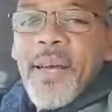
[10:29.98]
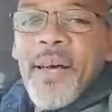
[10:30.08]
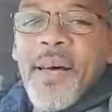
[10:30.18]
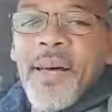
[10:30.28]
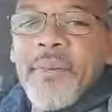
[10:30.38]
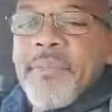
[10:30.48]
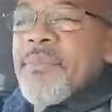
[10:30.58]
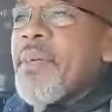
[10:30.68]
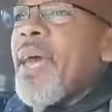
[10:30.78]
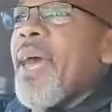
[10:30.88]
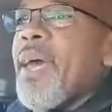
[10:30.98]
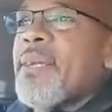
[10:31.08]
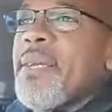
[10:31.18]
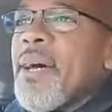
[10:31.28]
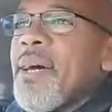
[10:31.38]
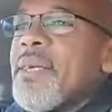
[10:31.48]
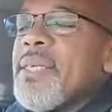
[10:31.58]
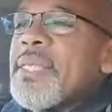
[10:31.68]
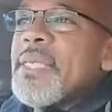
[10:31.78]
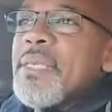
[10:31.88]
Um and uh
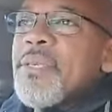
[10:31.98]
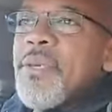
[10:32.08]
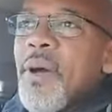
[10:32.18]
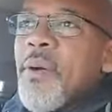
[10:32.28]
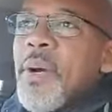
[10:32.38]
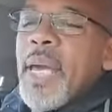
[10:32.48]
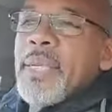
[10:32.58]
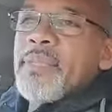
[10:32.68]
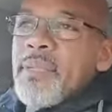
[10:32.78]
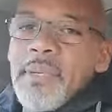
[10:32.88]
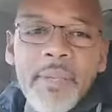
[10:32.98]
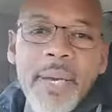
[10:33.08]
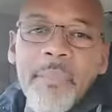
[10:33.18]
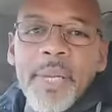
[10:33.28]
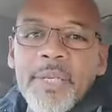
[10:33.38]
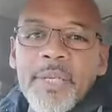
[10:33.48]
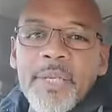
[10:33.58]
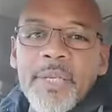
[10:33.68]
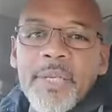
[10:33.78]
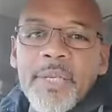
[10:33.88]
you know, and God bless
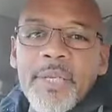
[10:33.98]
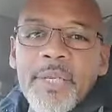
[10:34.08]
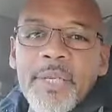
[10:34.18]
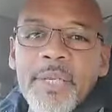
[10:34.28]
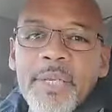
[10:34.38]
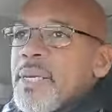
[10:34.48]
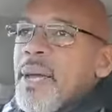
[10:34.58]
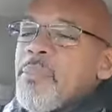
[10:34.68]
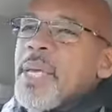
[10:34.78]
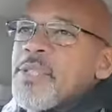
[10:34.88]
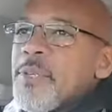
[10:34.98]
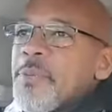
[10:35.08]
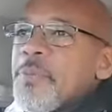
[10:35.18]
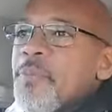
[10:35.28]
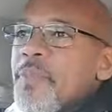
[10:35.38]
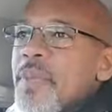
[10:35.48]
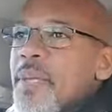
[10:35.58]
you. God bless you.